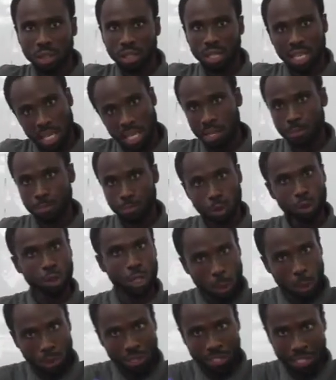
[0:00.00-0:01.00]
in
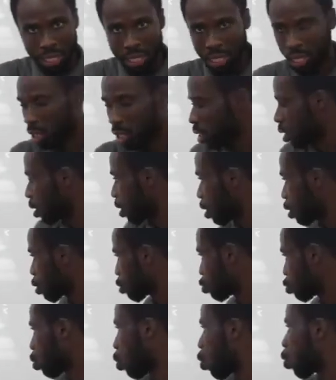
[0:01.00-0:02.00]
producing.
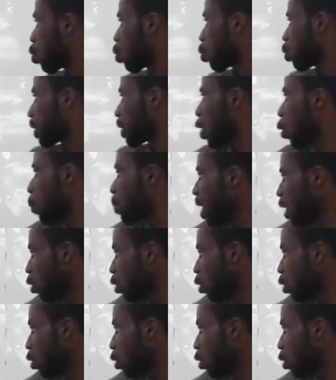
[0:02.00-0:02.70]
So there will be a